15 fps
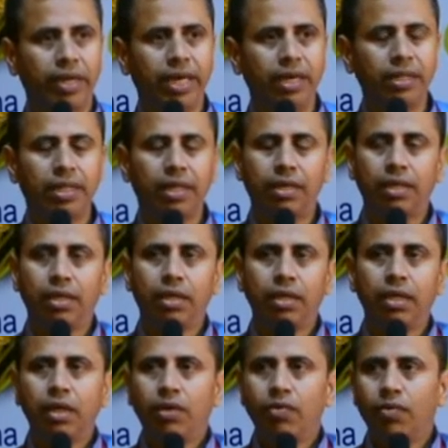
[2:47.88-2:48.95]
mind that
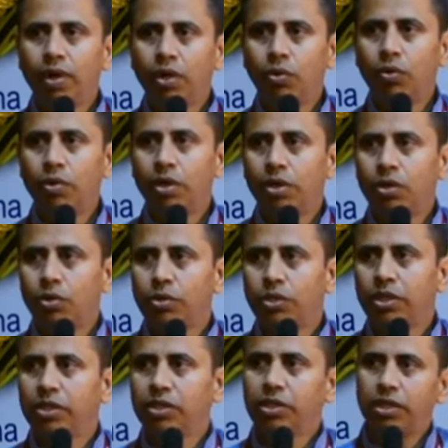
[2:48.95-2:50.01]
one who
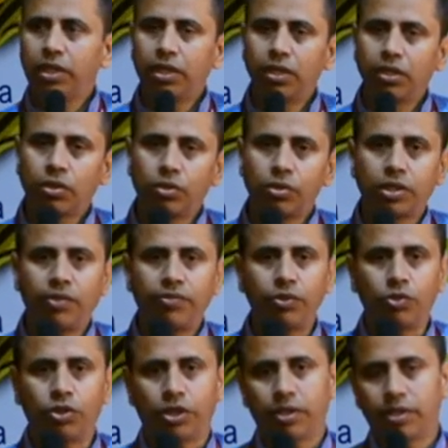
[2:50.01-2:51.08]
controls history controls the
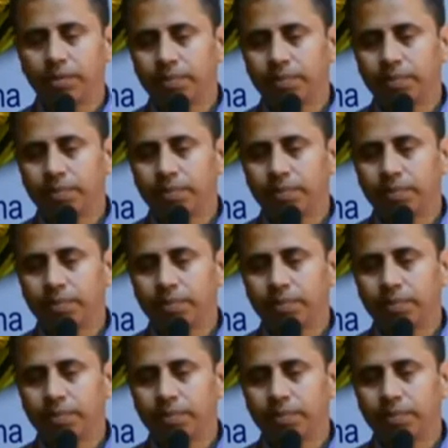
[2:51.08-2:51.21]
future.